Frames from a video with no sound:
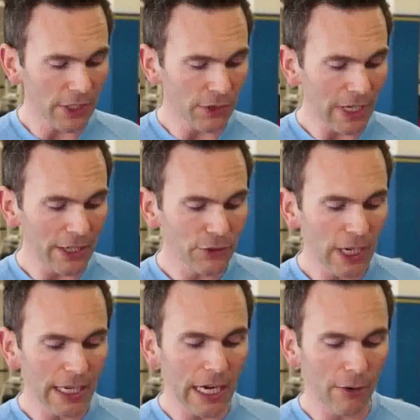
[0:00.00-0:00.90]
in your
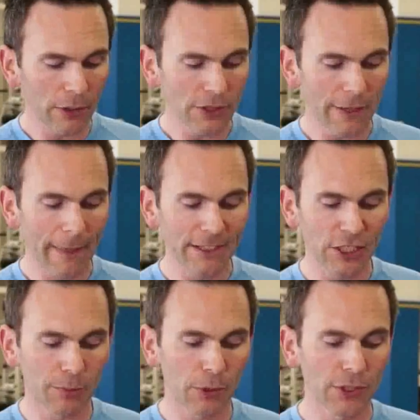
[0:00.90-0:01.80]
non-training hours, and this
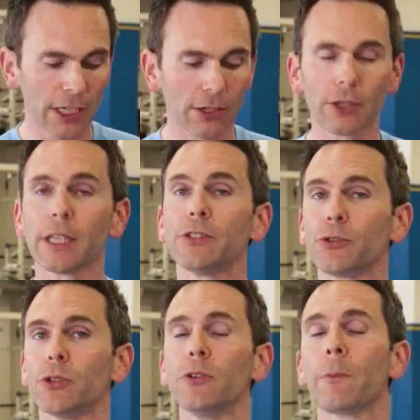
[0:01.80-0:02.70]
is particularly
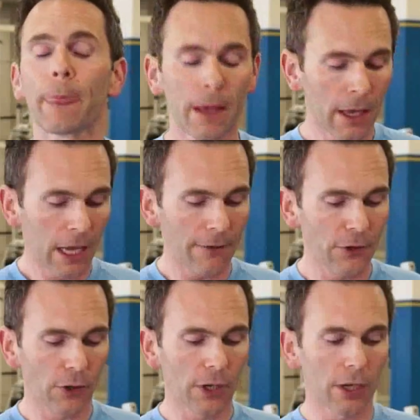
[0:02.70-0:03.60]
true if
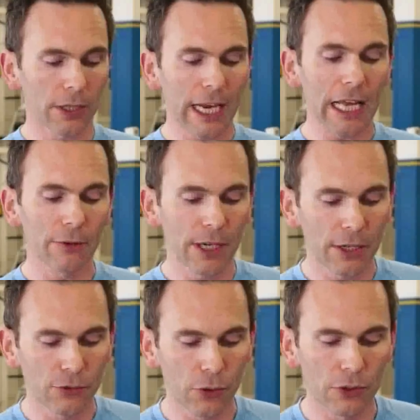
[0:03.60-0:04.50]
you're on a
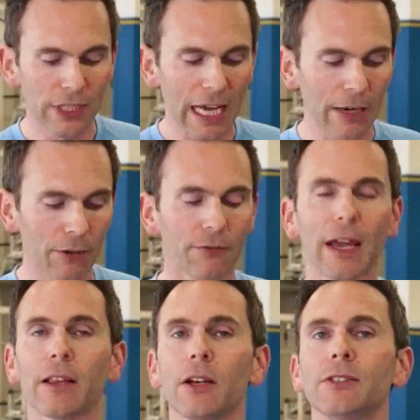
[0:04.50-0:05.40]
calorie-controlled diet with
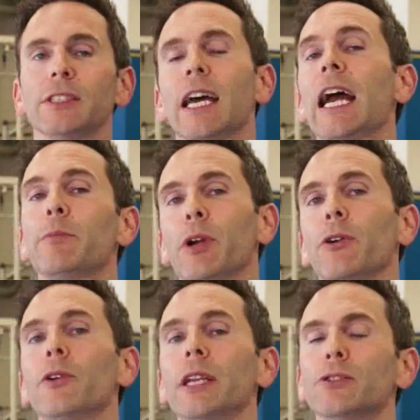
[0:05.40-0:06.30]
fat loss as a high
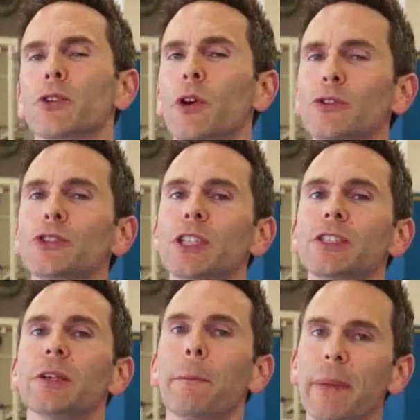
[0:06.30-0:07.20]
priority. So those are
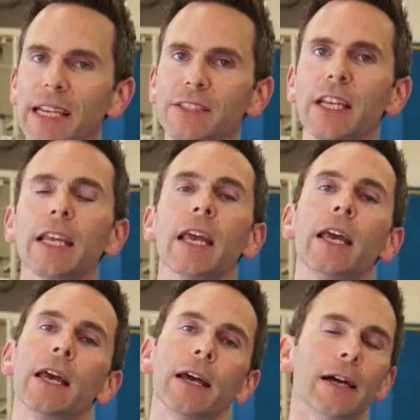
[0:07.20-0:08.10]
just some basic
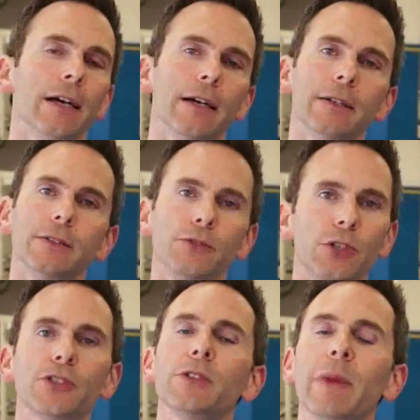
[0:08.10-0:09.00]

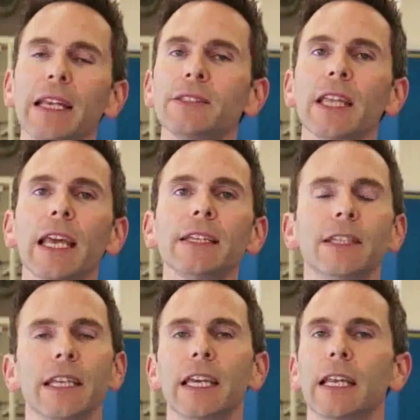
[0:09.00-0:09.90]
nutrition mainstays,
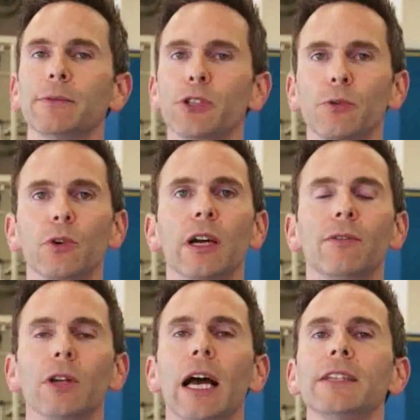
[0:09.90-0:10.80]
and again, I'm sure we'll
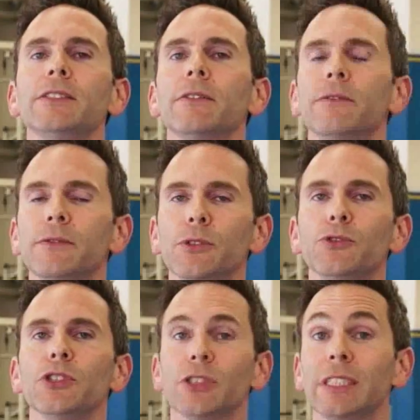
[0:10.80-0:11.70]
cover lots of
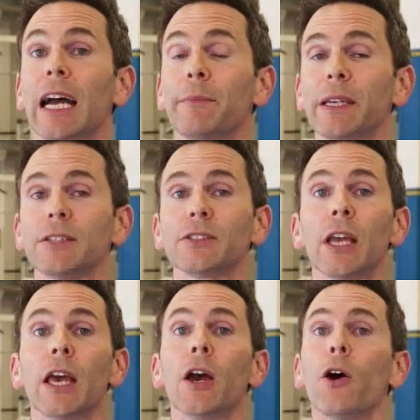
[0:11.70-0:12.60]
nutrition topics
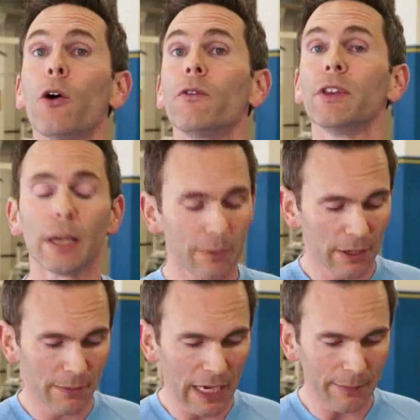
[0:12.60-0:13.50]
over the
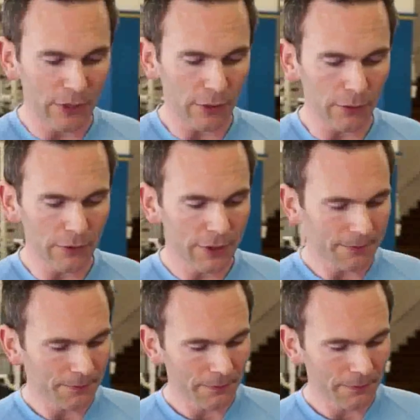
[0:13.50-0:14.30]
upcoming episodes.